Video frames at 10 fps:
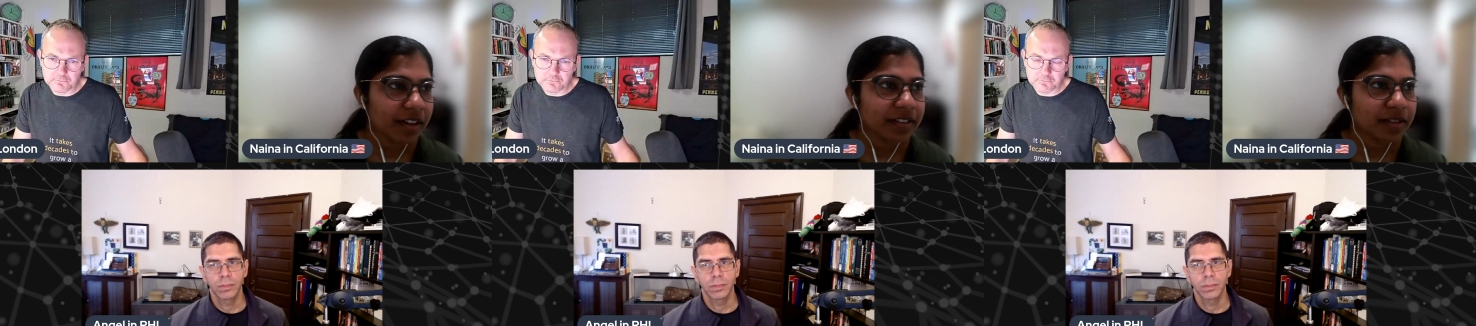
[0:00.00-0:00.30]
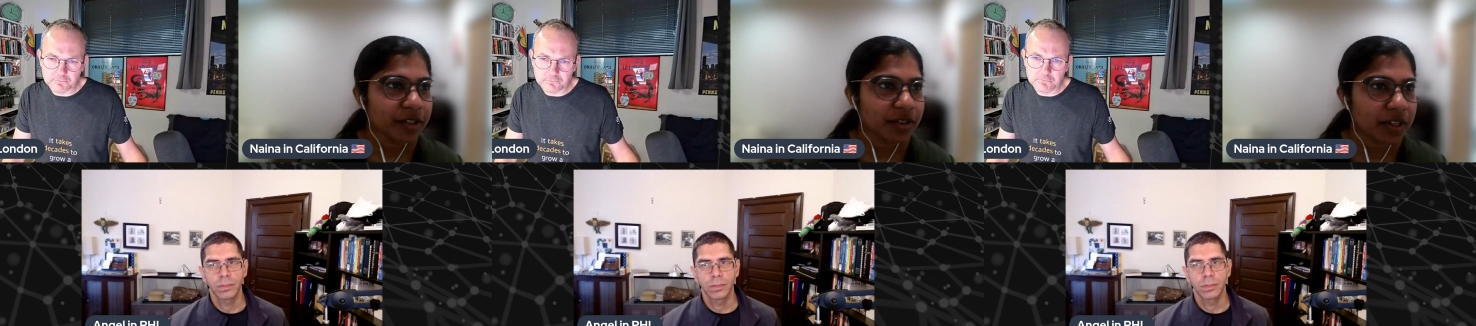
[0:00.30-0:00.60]

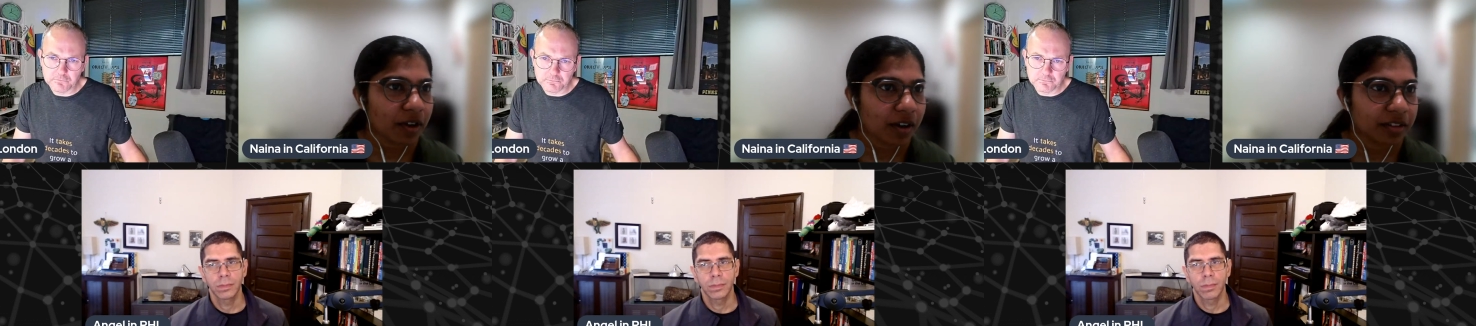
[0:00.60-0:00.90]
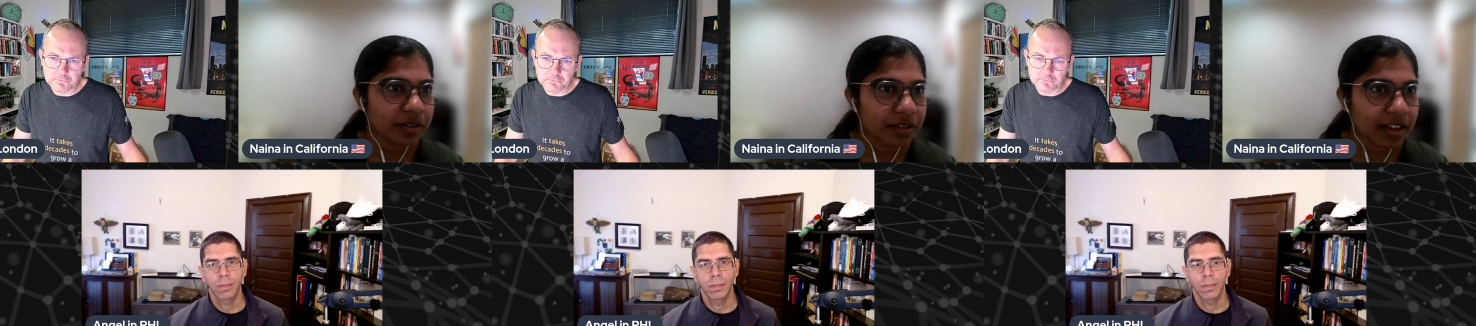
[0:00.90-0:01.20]
Speaker 1: customers we
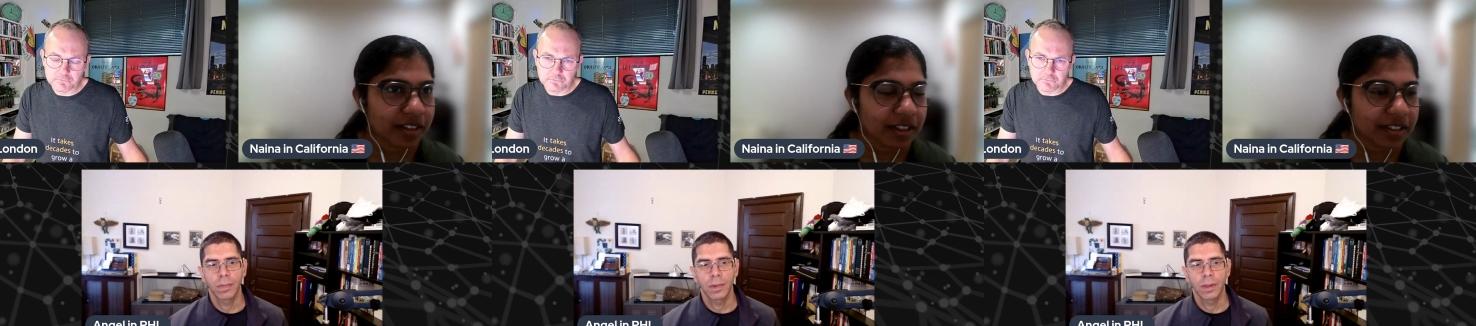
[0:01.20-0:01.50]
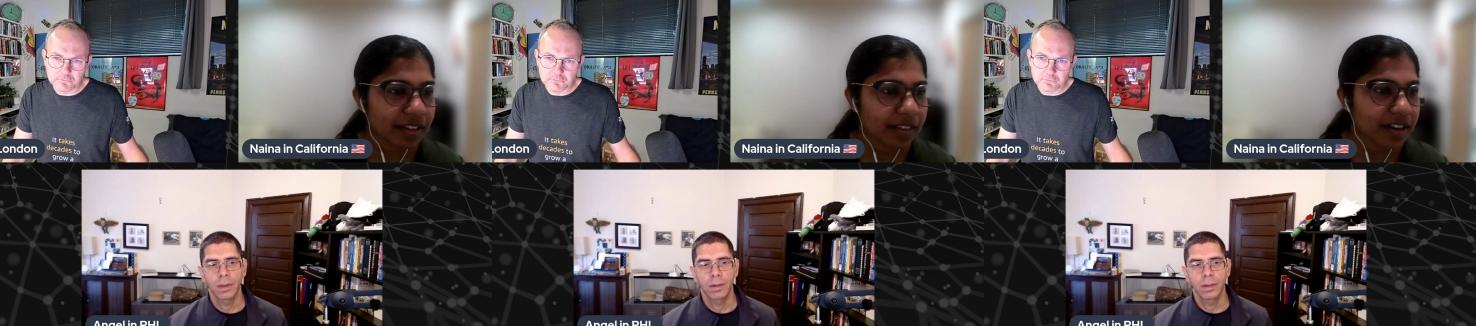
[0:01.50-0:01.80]
talk to, they, they
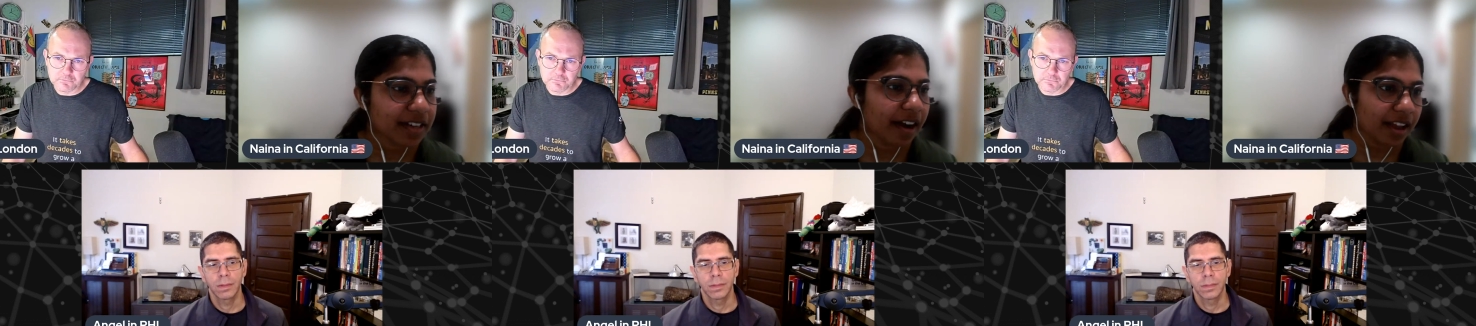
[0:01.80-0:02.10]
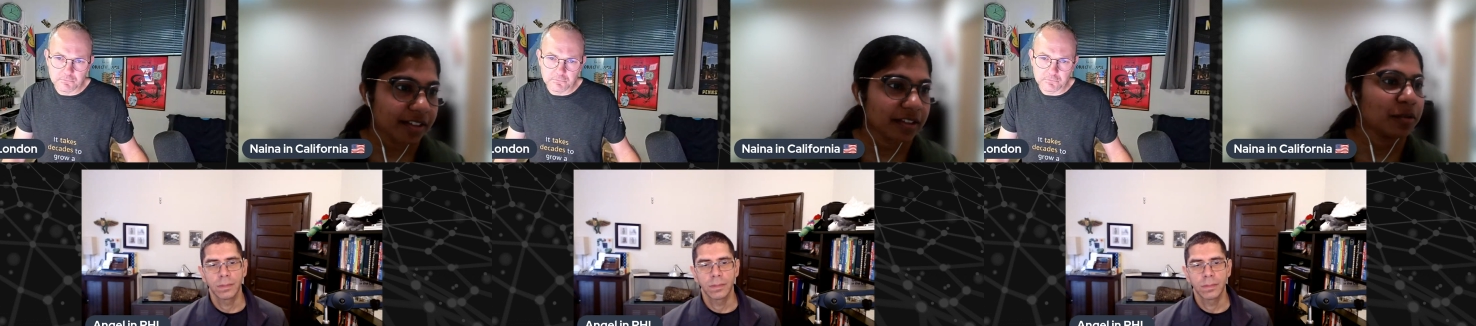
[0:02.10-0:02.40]
say that they're
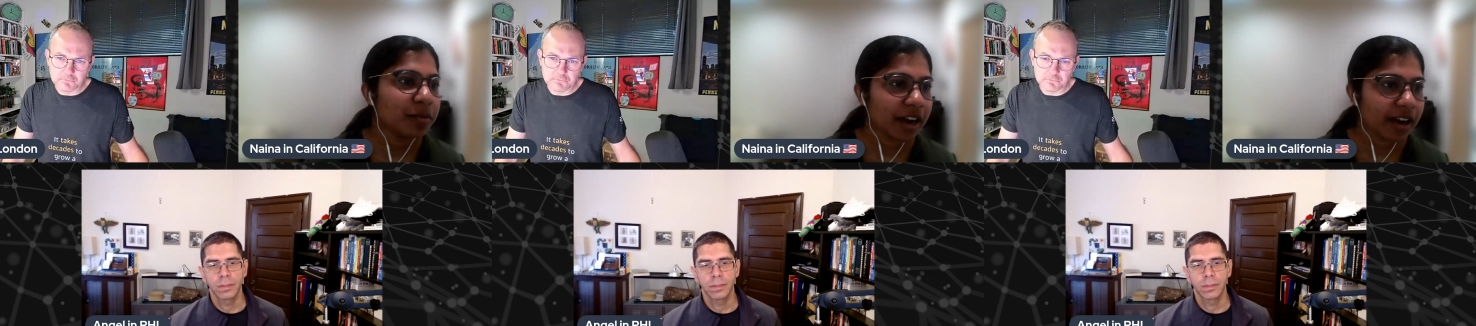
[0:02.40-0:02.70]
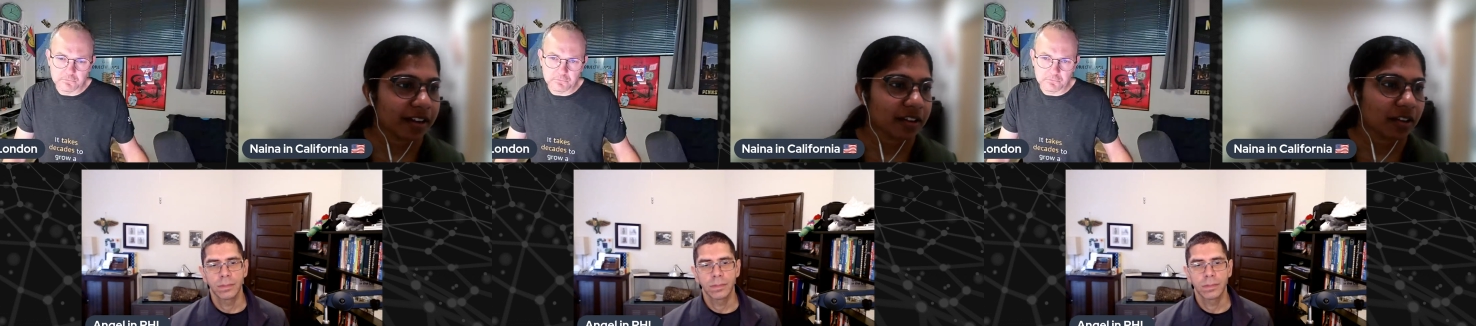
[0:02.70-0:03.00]
standardizing
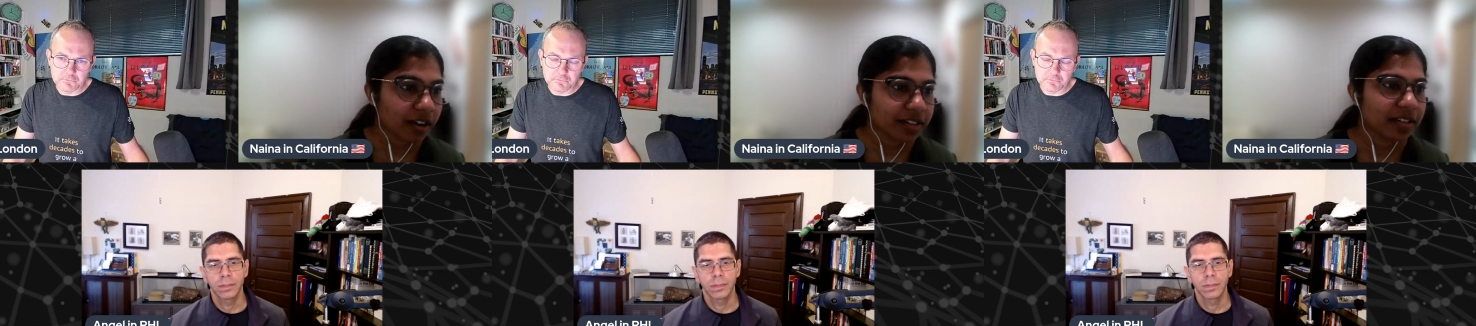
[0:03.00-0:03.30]
Kubernetes across